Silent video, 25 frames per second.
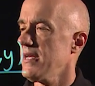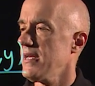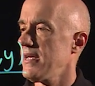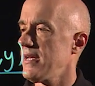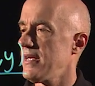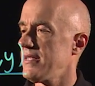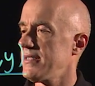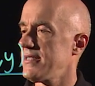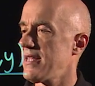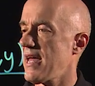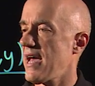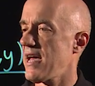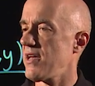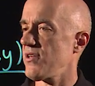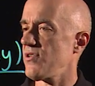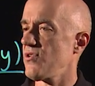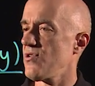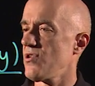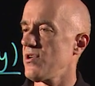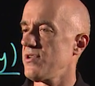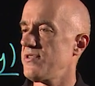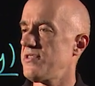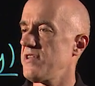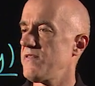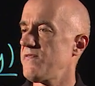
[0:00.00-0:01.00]
is that
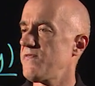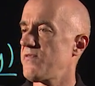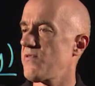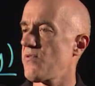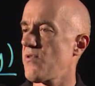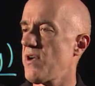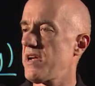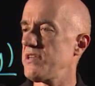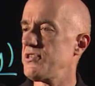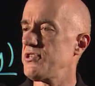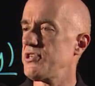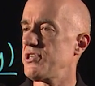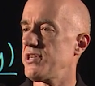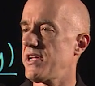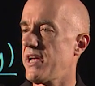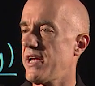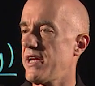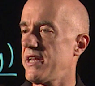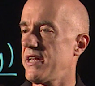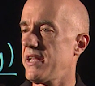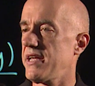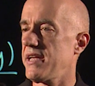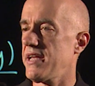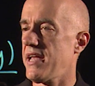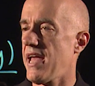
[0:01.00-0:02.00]
you're
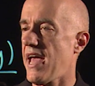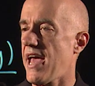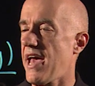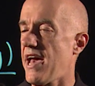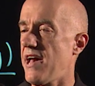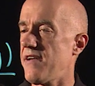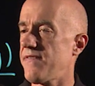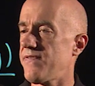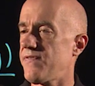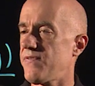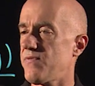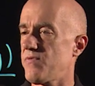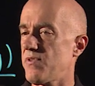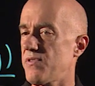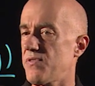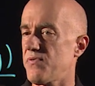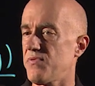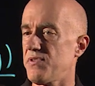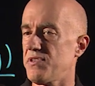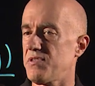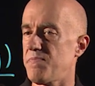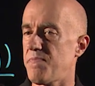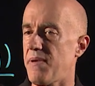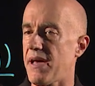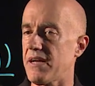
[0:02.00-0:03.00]
differentiating f with
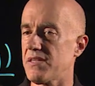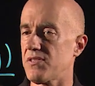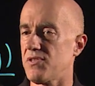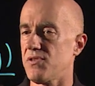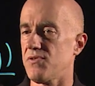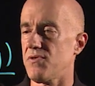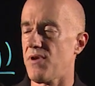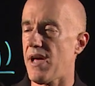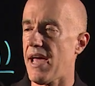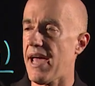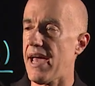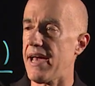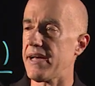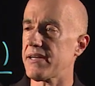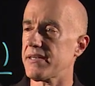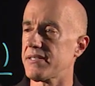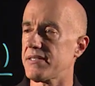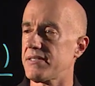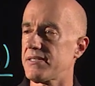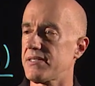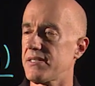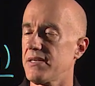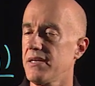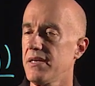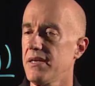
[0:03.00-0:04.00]
respect to
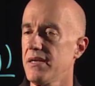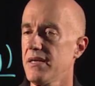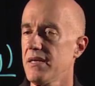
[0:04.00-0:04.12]
x.